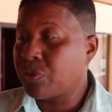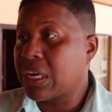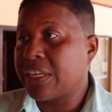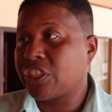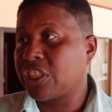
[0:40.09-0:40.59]

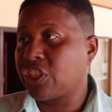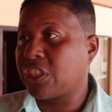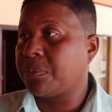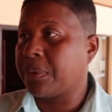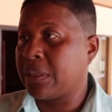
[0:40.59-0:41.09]

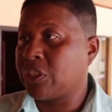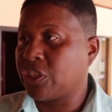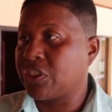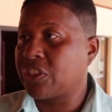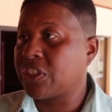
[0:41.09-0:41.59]
relationship
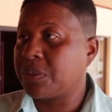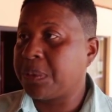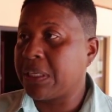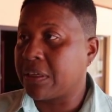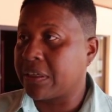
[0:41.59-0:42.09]
issues, to
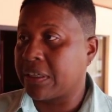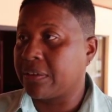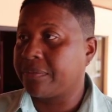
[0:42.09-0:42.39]
speak on it.